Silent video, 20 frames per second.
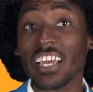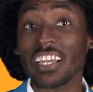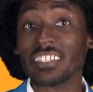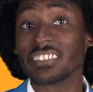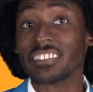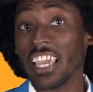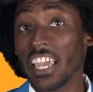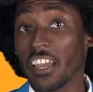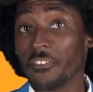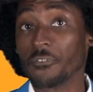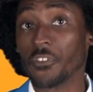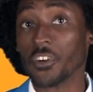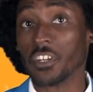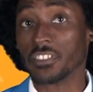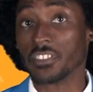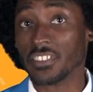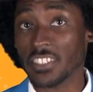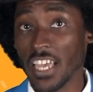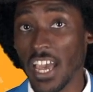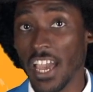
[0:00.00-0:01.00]
Isaiah for a
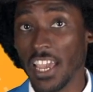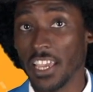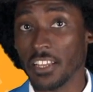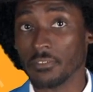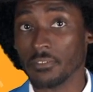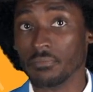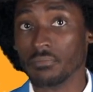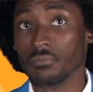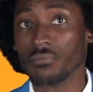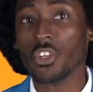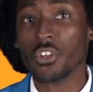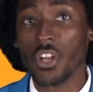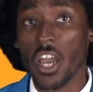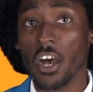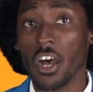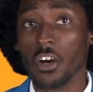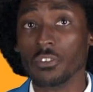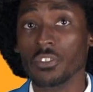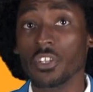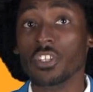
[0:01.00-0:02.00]
sign.
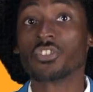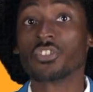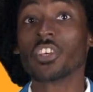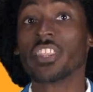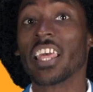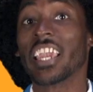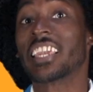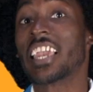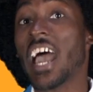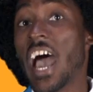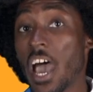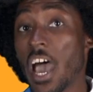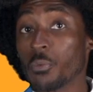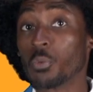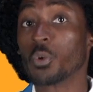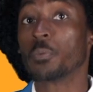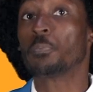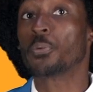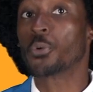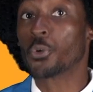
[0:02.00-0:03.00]
So that God
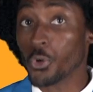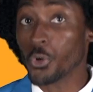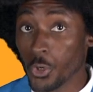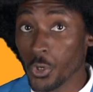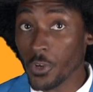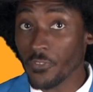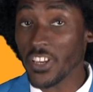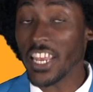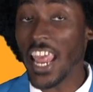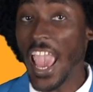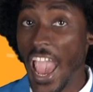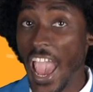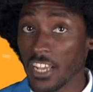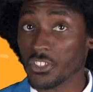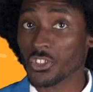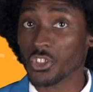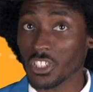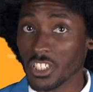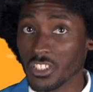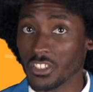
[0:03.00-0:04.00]
would prove he'd
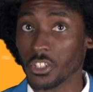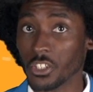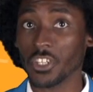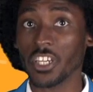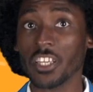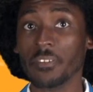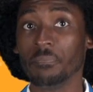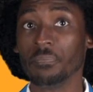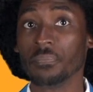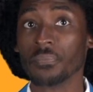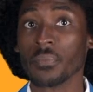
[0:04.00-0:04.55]
actually do it.